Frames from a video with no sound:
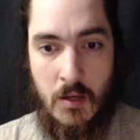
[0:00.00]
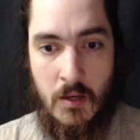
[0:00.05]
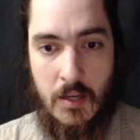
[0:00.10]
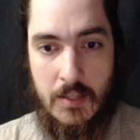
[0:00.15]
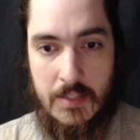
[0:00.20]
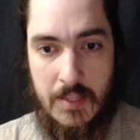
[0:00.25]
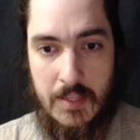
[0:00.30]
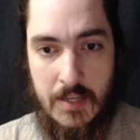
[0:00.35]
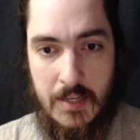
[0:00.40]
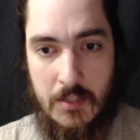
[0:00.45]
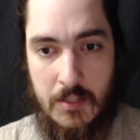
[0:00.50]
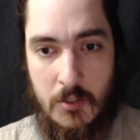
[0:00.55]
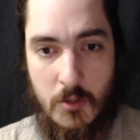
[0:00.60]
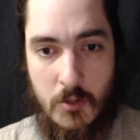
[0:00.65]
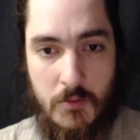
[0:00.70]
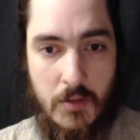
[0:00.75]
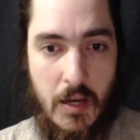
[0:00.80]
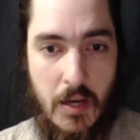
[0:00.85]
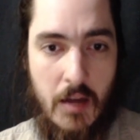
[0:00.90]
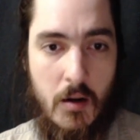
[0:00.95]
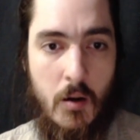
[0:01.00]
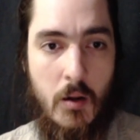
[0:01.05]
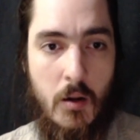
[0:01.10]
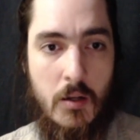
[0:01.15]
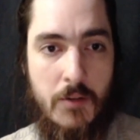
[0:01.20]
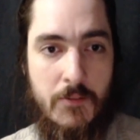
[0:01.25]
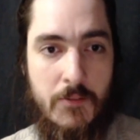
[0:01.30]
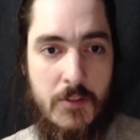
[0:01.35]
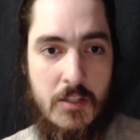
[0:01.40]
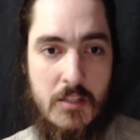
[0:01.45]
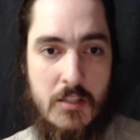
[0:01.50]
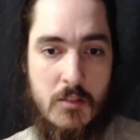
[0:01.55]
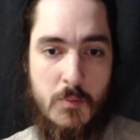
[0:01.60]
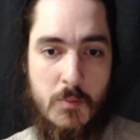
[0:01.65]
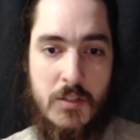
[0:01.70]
And then you've got all of these